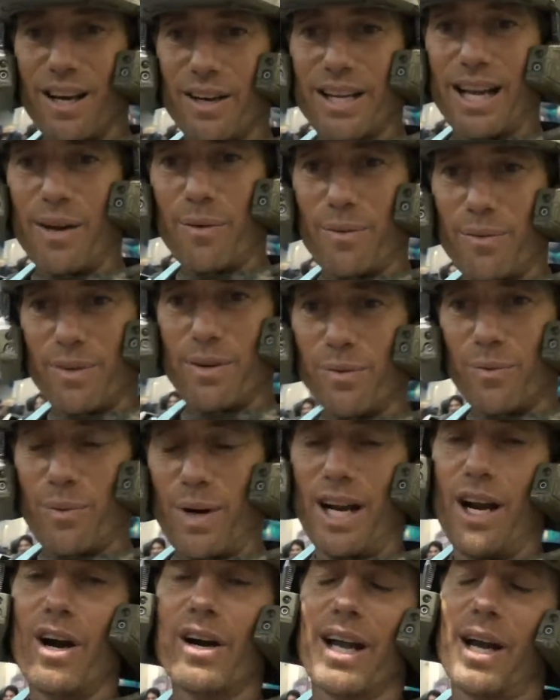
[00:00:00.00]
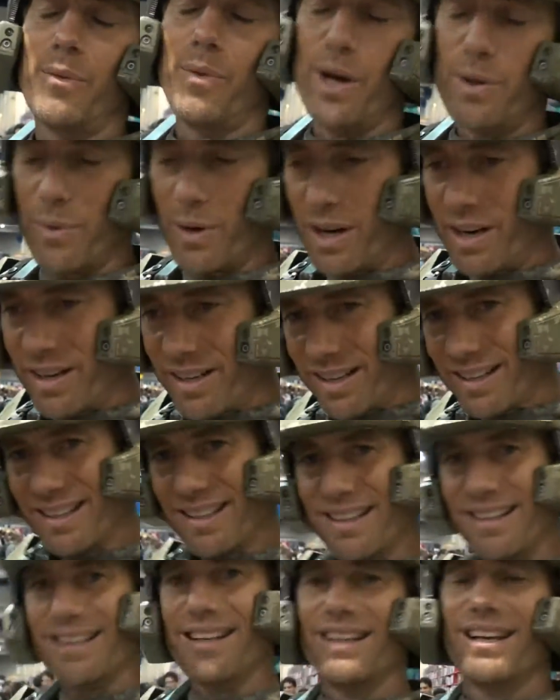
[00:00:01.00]
Okay, what? Okay, one word.
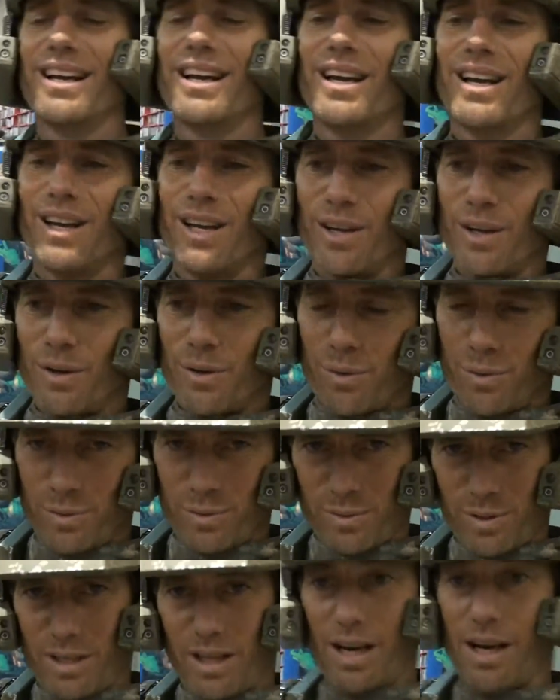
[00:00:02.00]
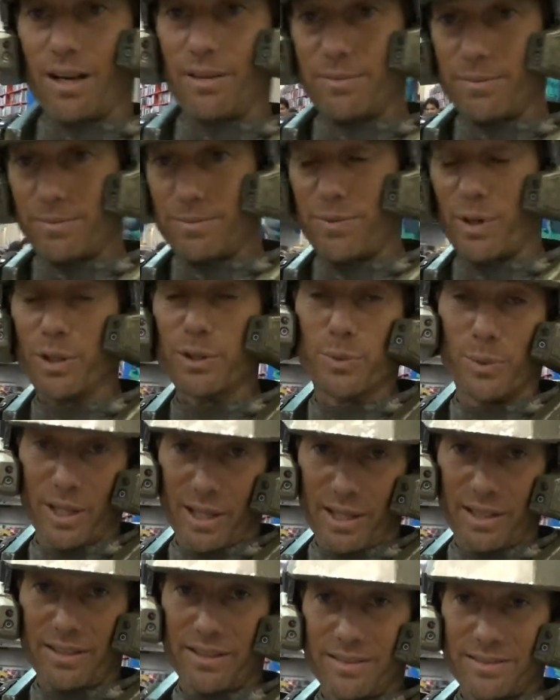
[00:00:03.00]
Uh, first
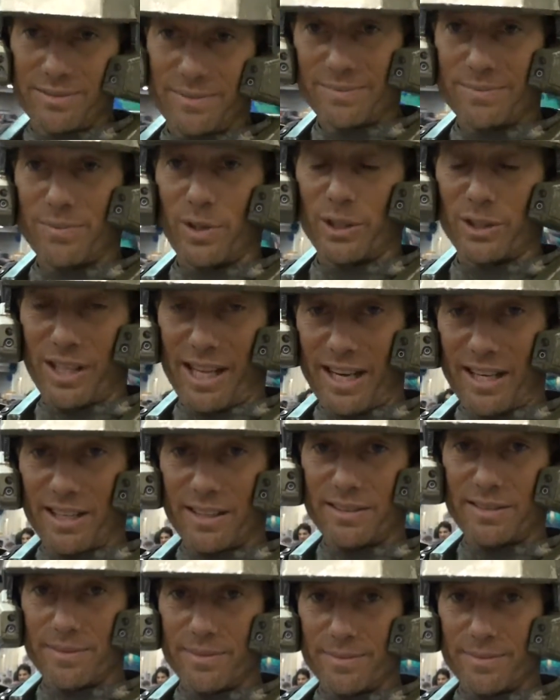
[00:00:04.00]
word, first letter.